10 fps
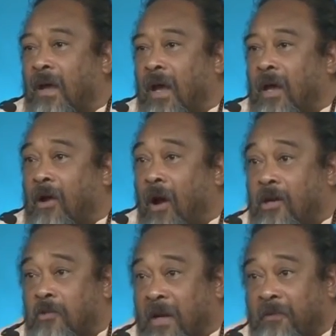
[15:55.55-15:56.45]

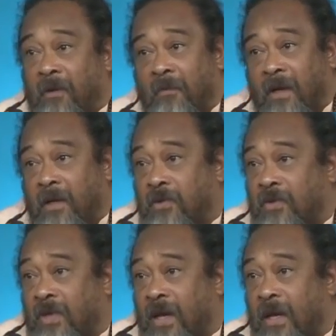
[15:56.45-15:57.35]
encouragement from me
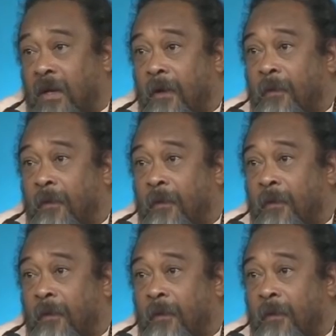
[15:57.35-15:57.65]
to say,